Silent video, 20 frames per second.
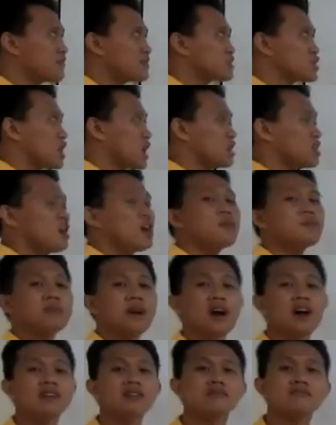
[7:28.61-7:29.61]
of a
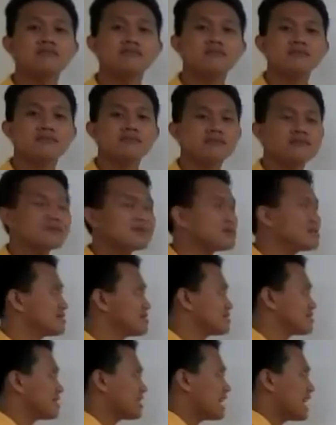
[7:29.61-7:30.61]
trinomial,
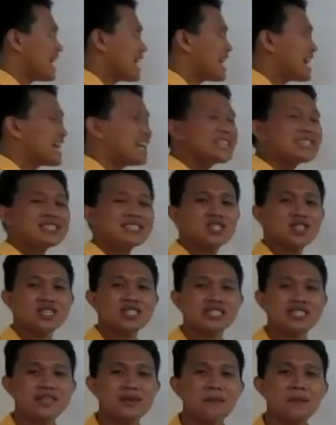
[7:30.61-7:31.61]
it's
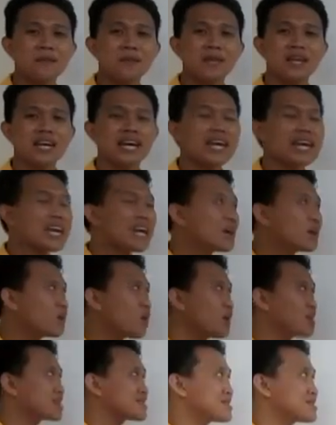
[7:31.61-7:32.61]
just simply
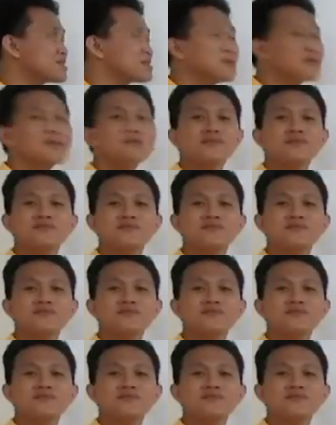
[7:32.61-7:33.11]
equal to